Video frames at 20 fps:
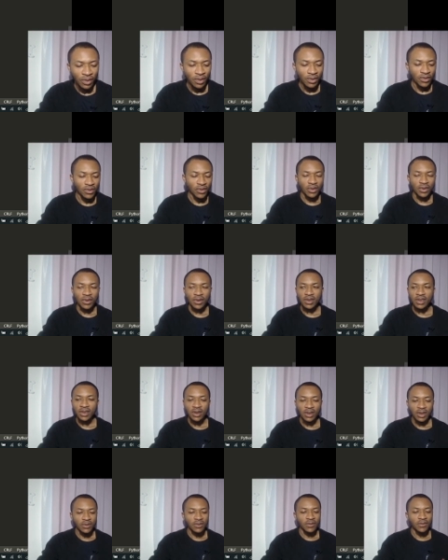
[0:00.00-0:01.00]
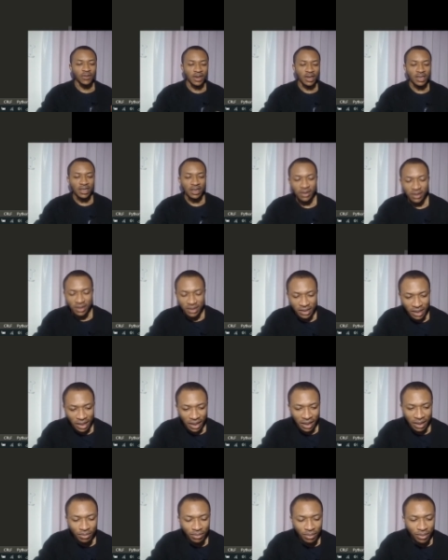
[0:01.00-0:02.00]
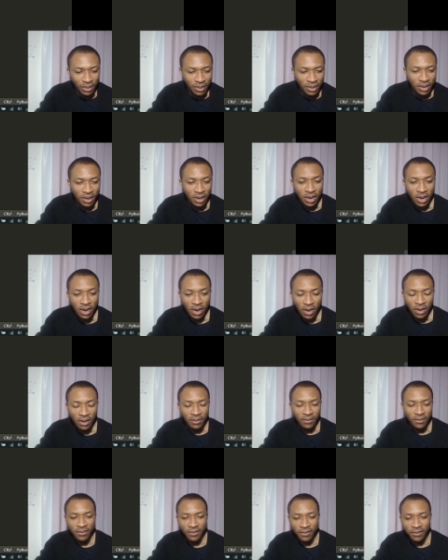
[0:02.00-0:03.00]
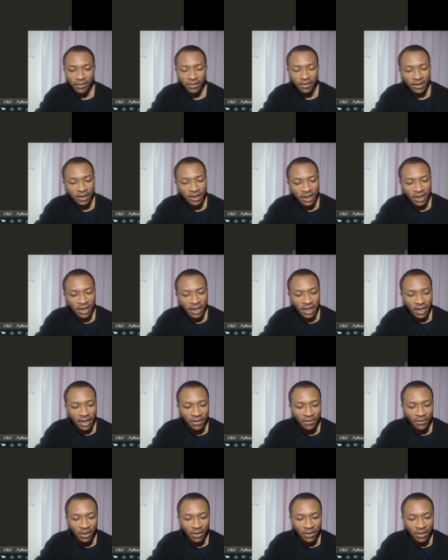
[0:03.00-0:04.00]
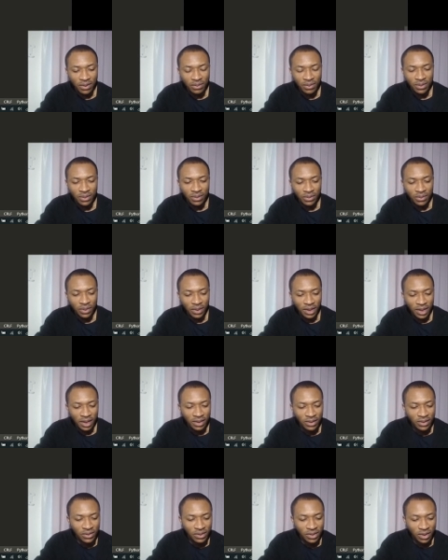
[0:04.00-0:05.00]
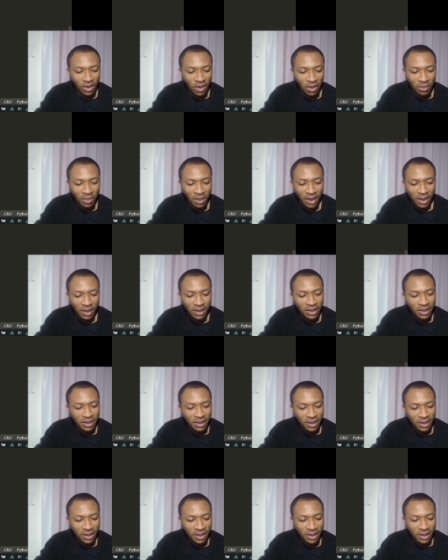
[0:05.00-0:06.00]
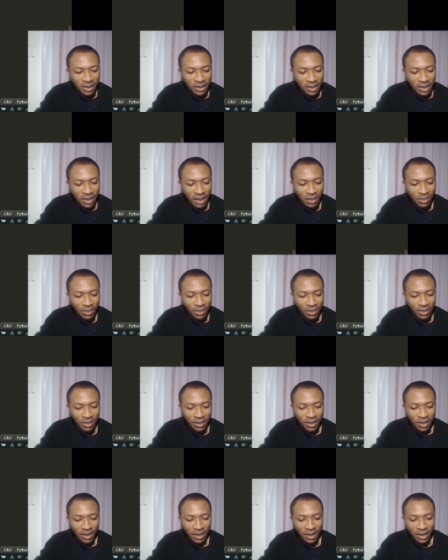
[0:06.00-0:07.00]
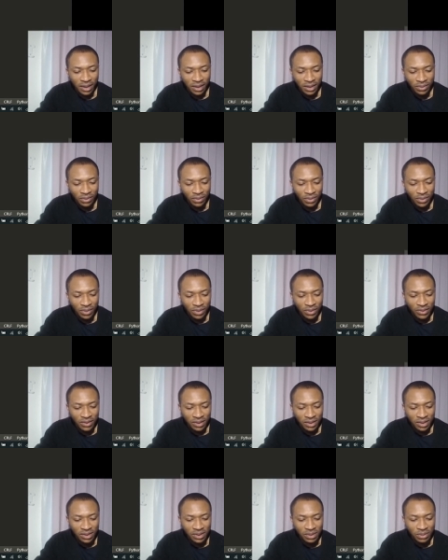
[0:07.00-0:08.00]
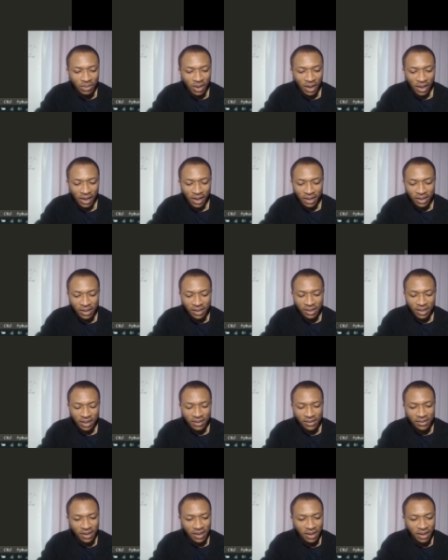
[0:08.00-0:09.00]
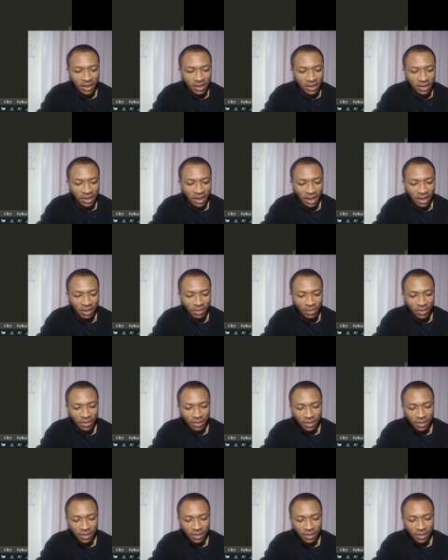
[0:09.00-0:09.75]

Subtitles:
So in order to find out the type of a variable, we can use the command type, and using this bracket and say type